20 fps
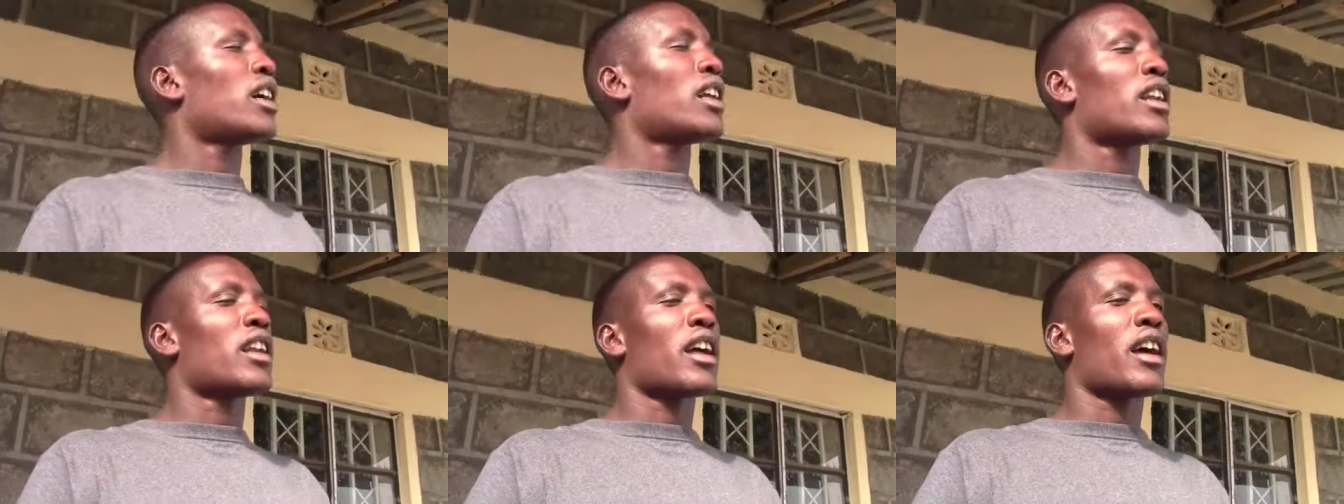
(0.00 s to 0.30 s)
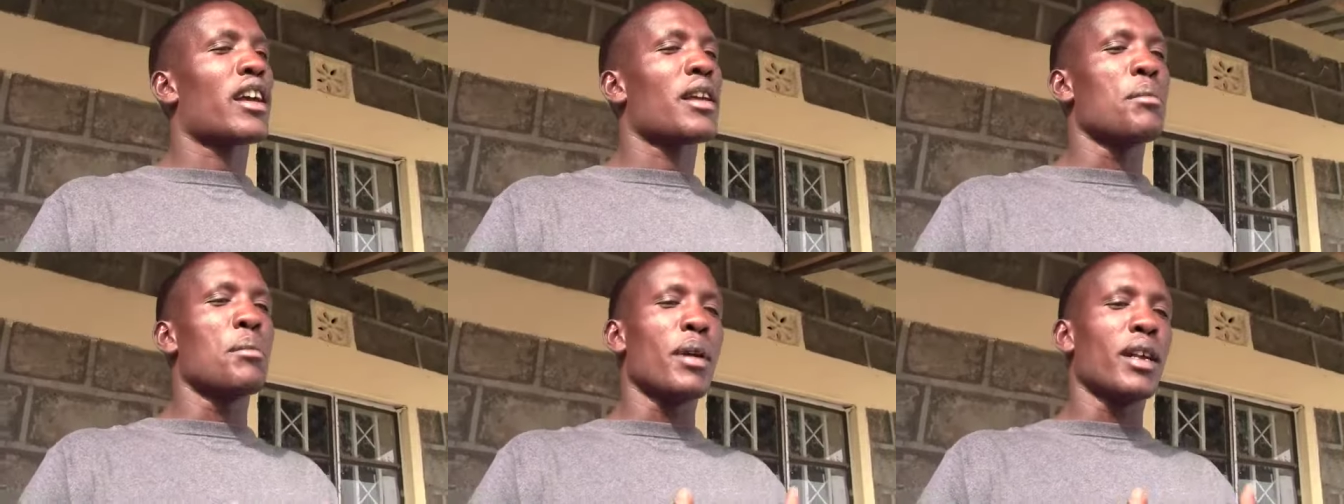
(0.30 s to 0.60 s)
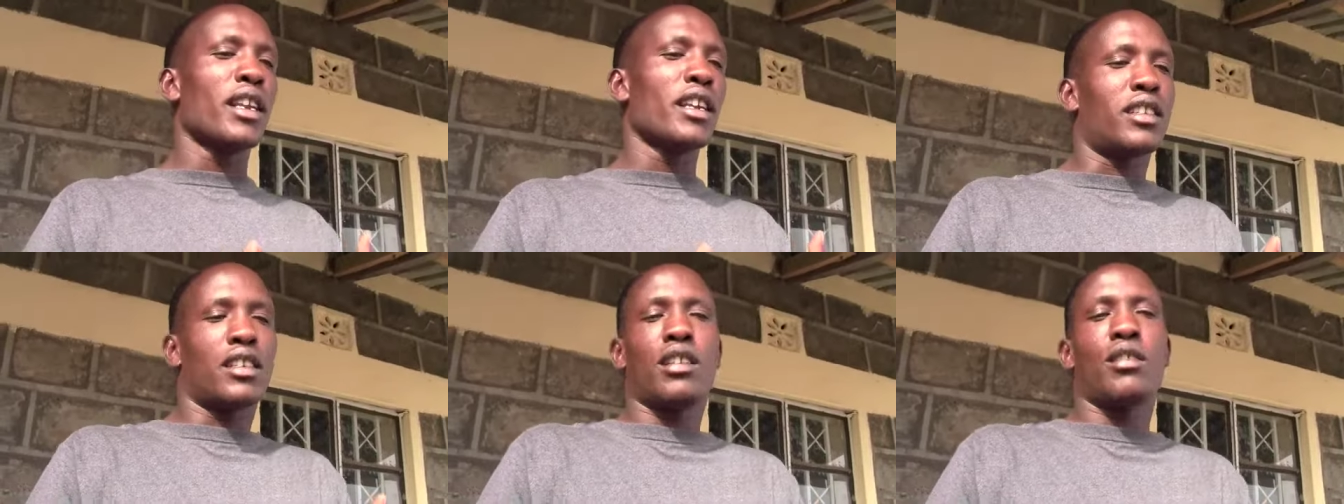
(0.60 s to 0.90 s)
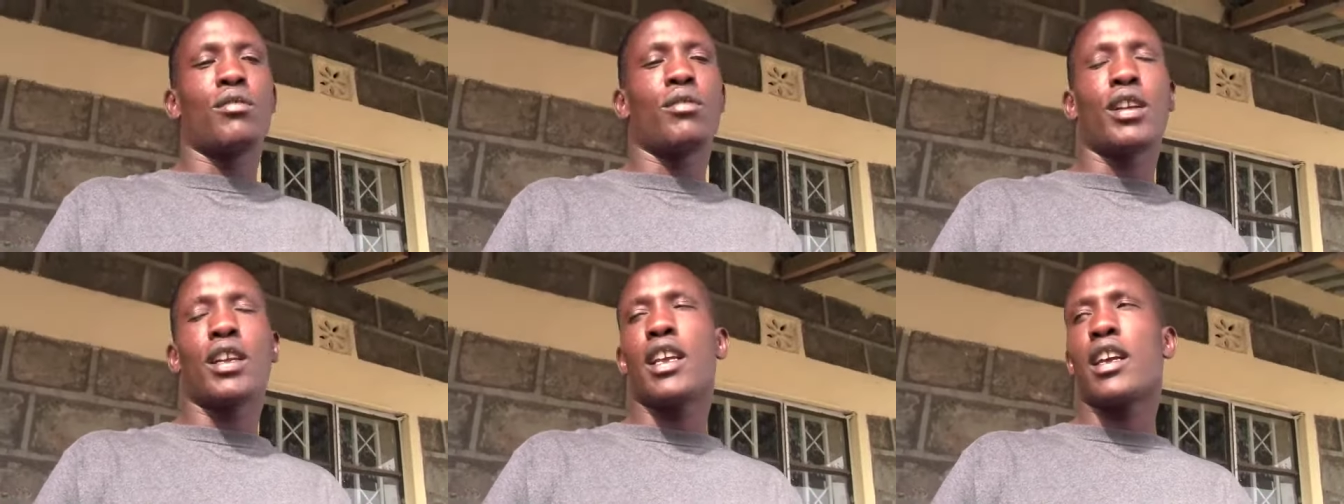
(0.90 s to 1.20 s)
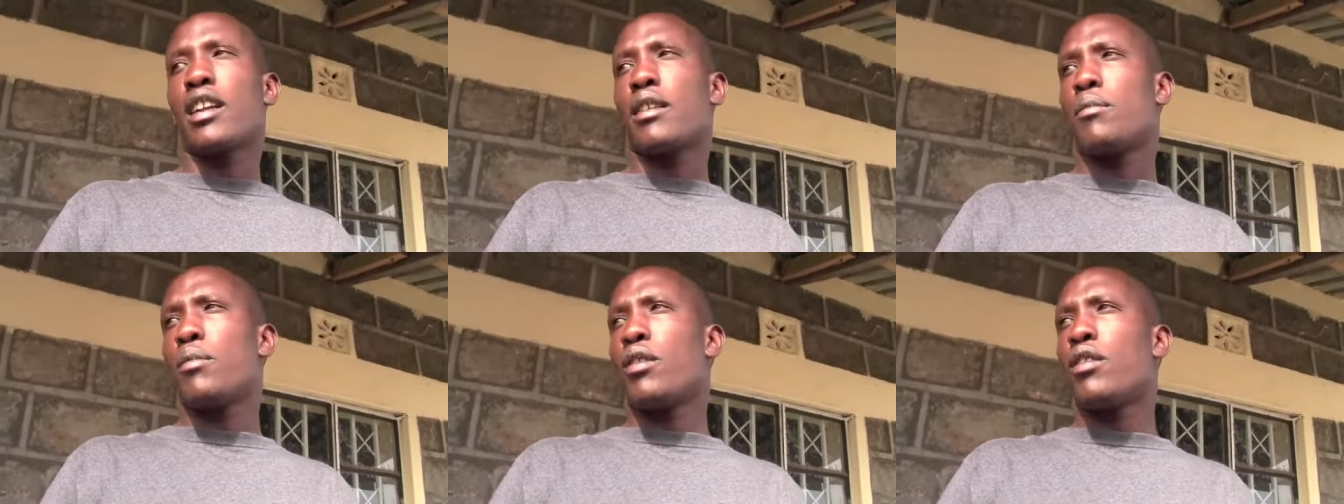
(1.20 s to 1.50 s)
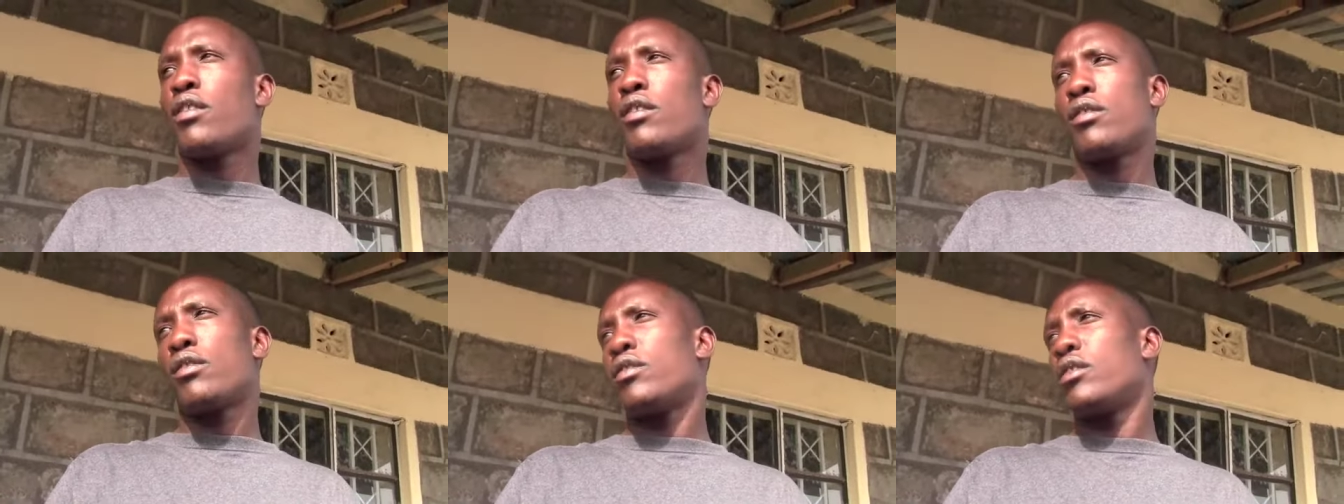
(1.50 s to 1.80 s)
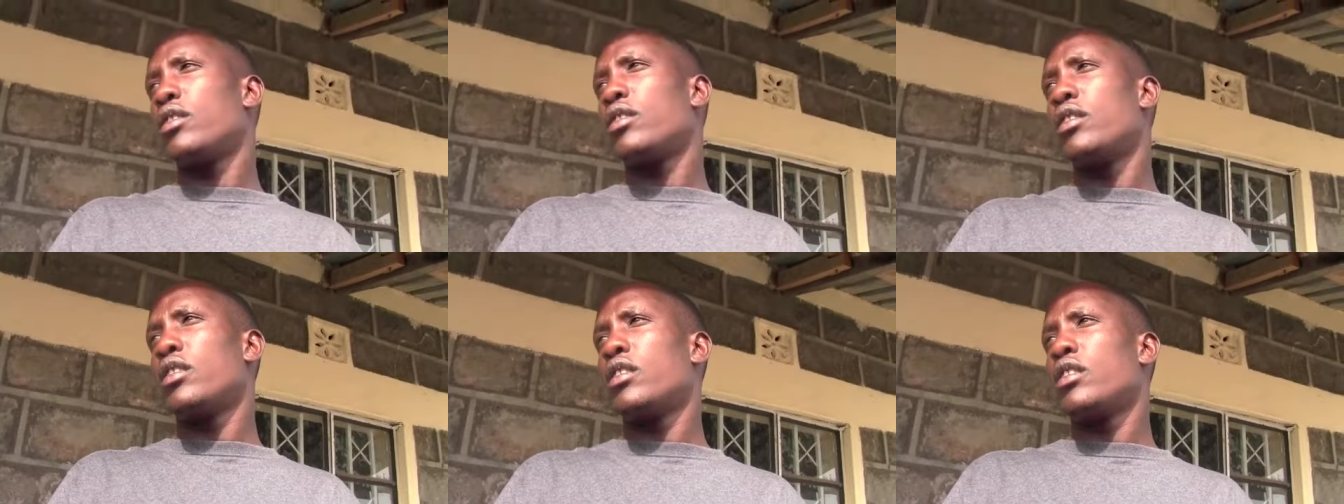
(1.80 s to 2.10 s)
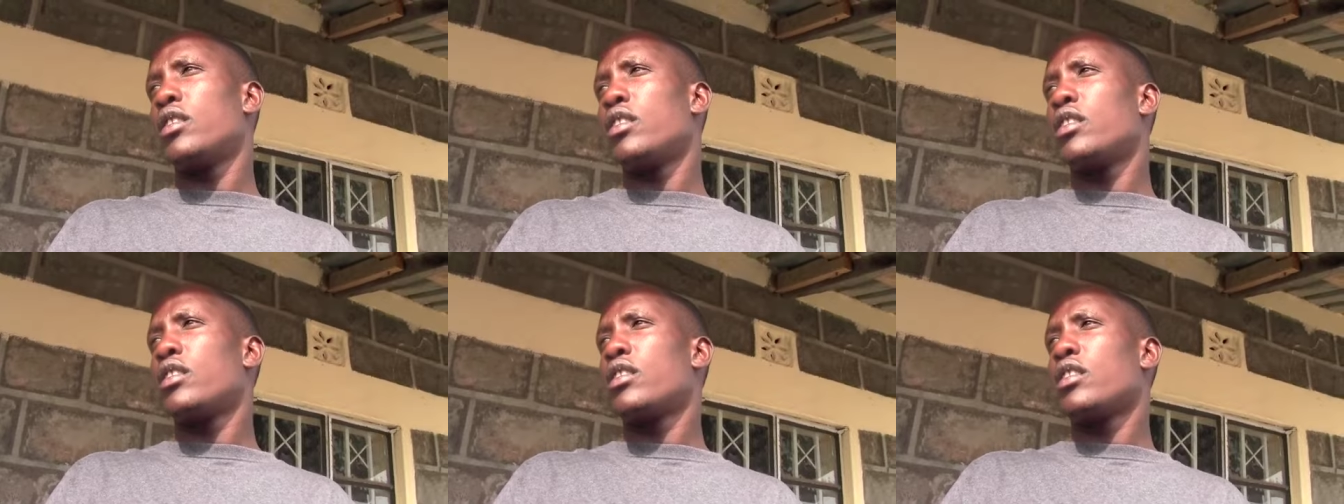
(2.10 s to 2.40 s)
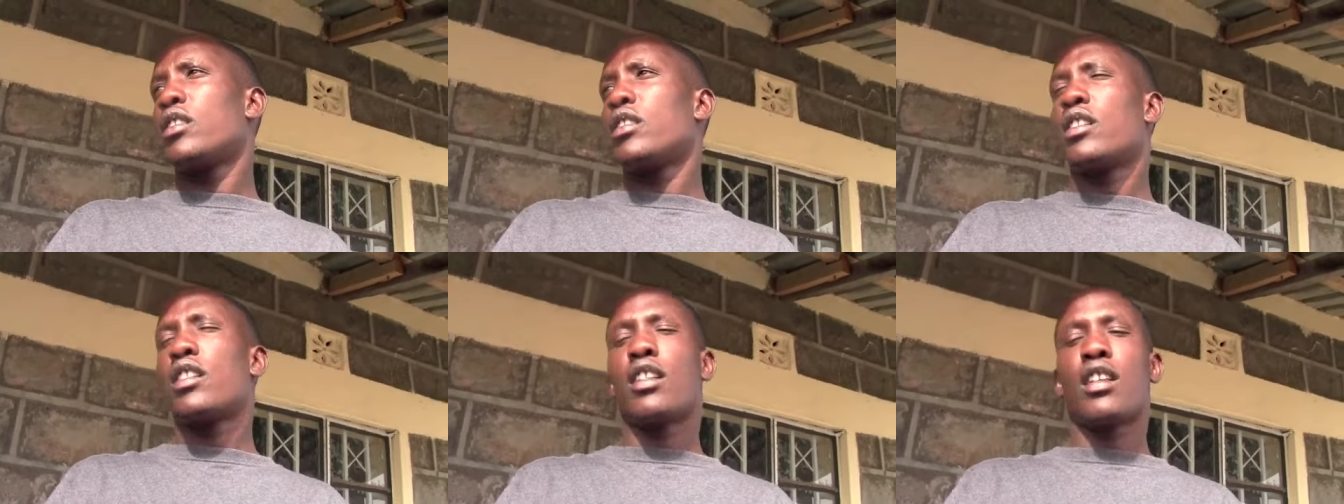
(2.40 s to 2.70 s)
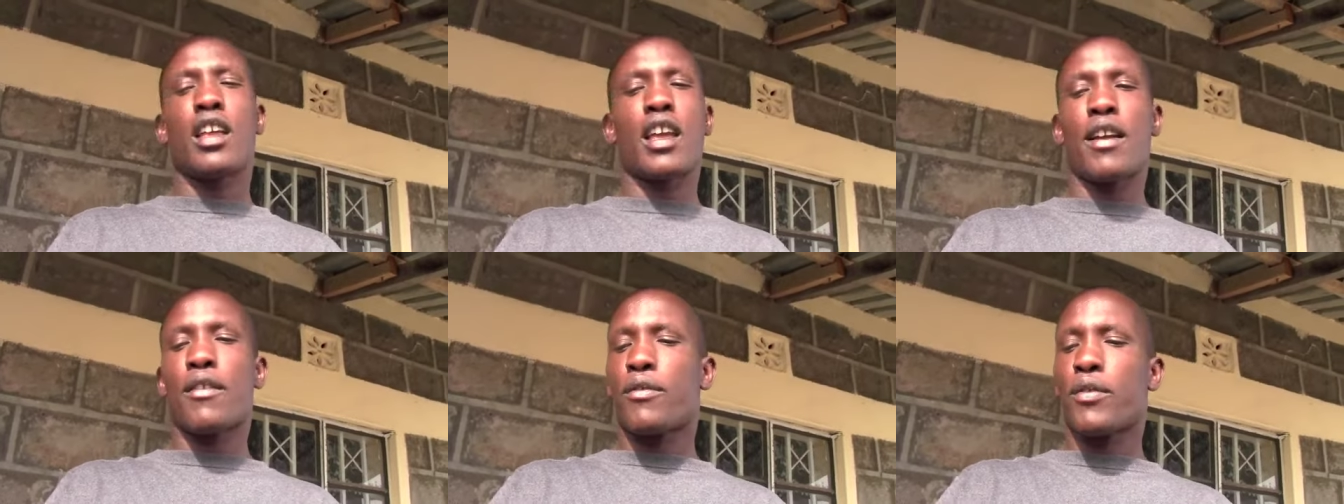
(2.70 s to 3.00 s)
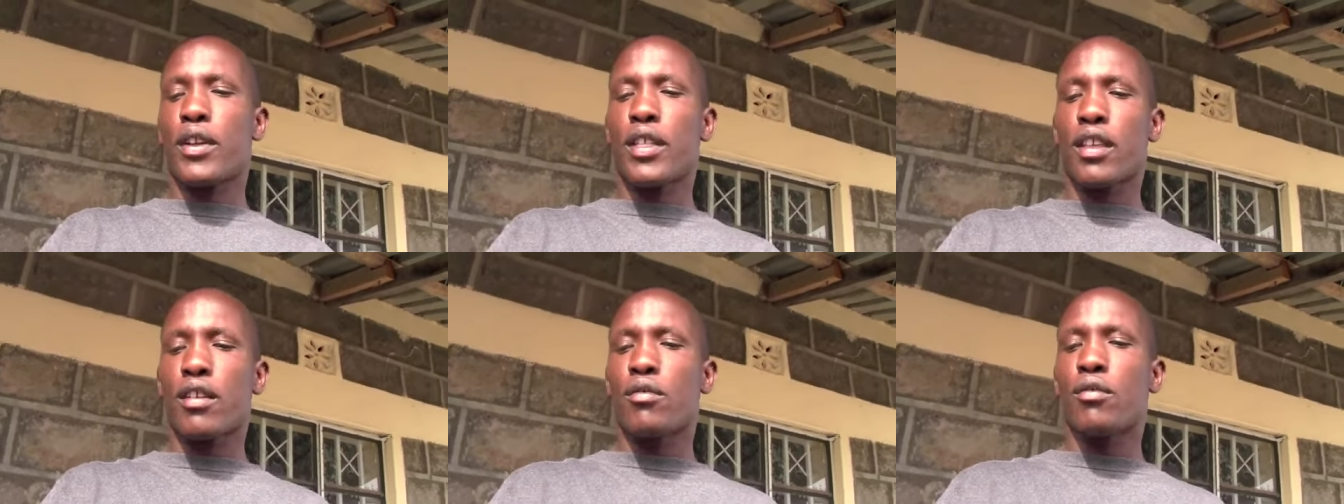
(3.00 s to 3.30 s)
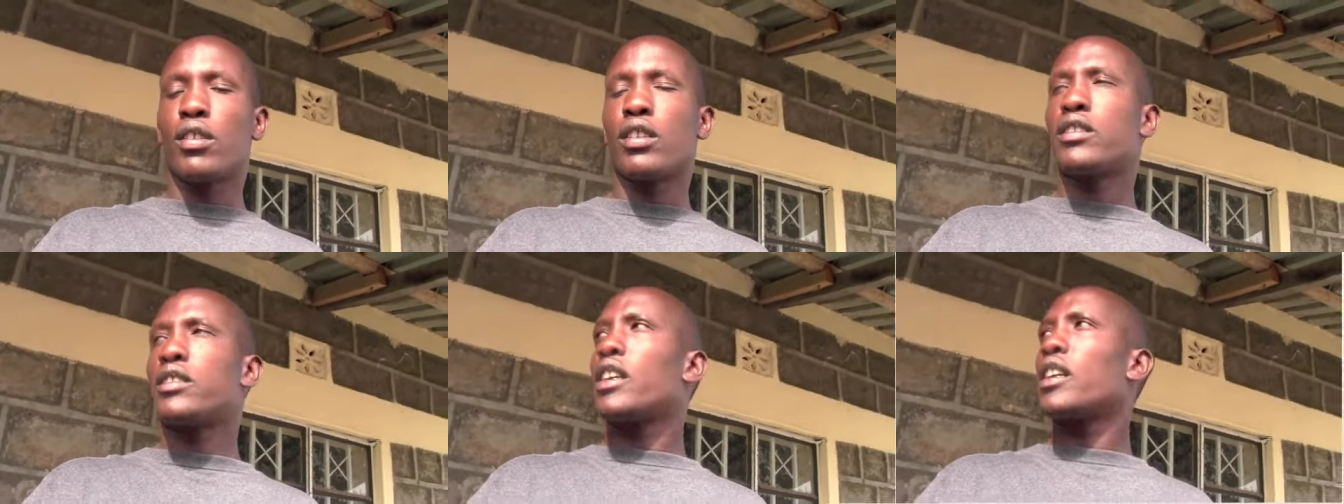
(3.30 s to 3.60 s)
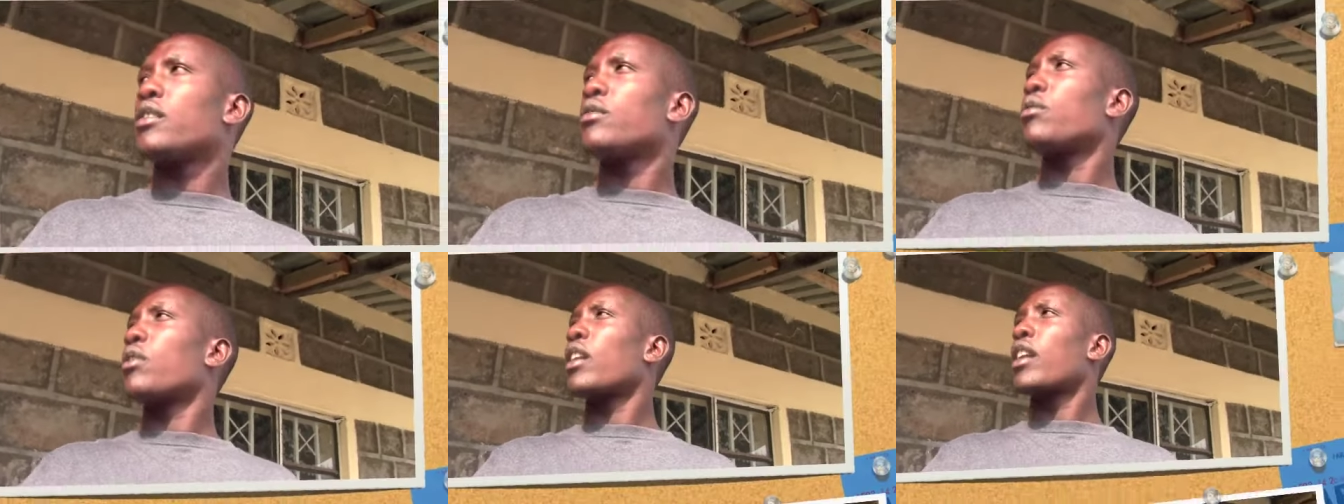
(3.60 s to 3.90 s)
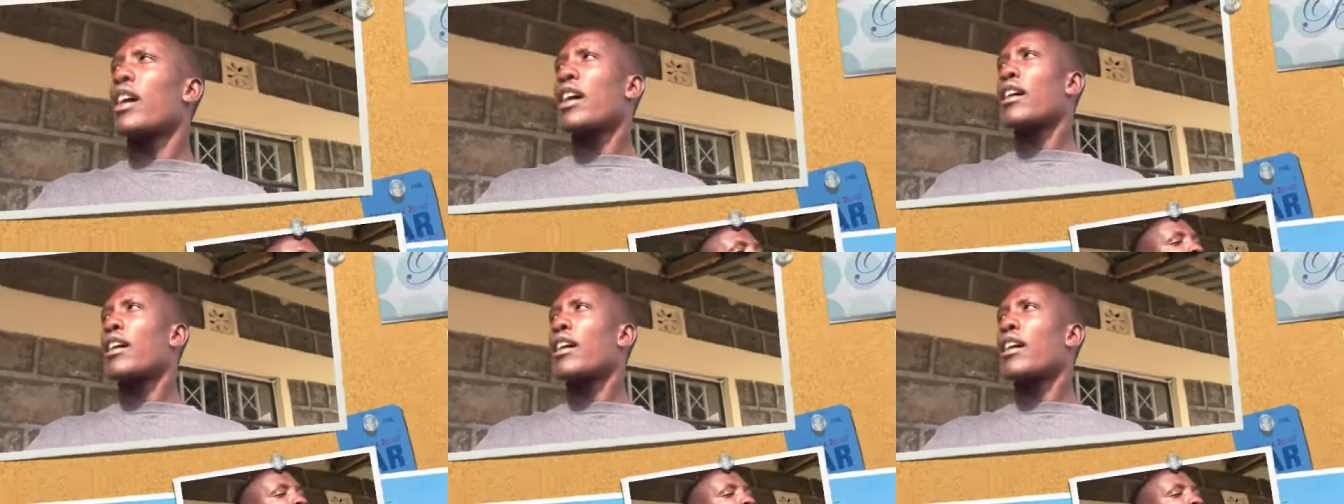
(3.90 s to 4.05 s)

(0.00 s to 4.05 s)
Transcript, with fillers: And uh, immediately we get a borehole, everything will change. We'll